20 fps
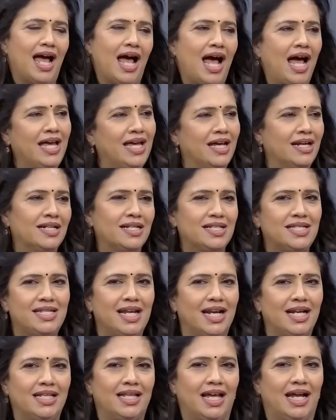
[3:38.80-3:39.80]
I
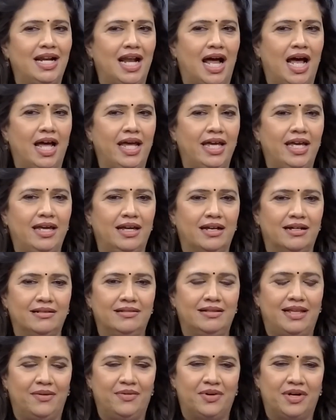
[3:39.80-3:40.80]
understand that.
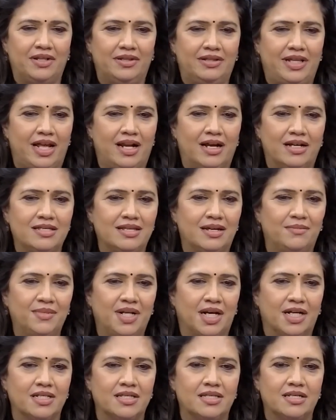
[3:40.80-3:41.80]
There are some
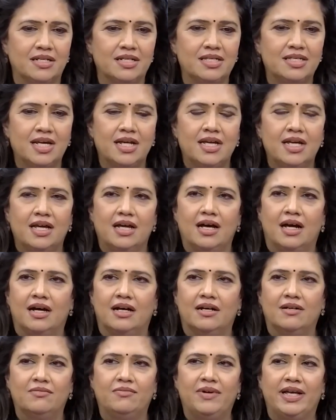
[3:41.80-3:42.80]
dancers
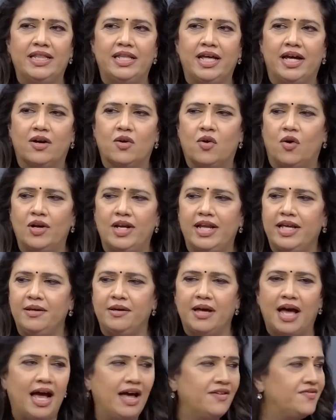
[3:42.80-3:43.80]
when they are
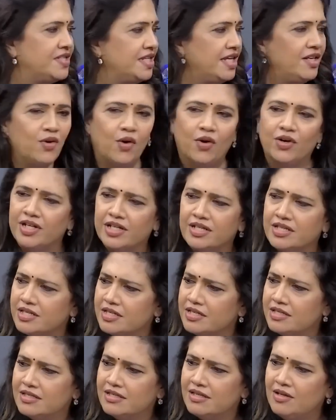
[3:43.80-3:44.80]
calling. I've seen
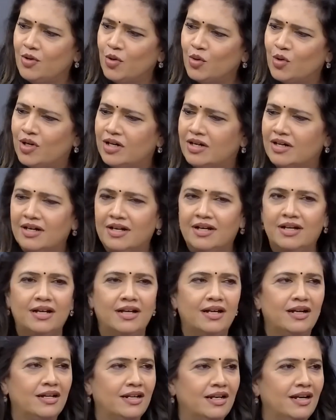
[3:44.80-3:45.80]
audiences look.
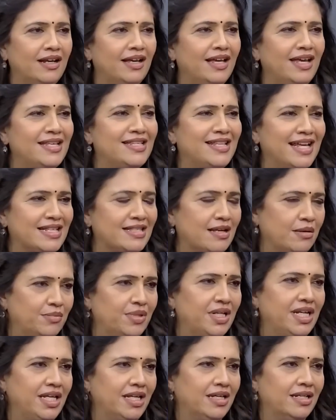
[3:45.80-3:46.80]
Is there
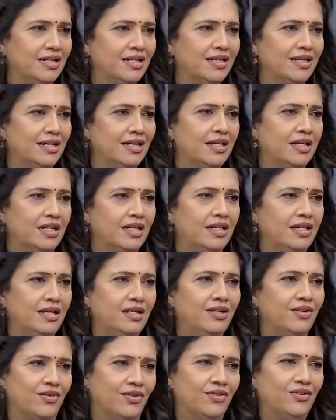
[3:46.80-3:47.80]
somebody,
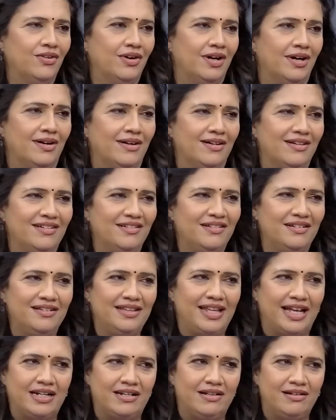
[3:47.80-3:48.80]

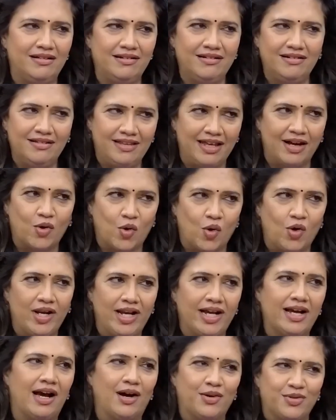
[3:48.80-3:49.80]
that they are
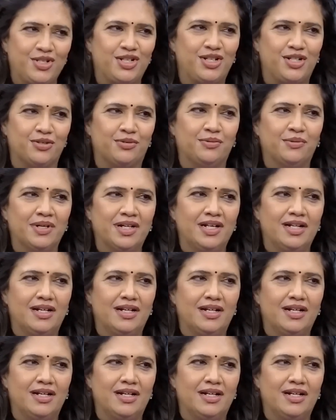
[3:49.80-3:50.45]
calling out to?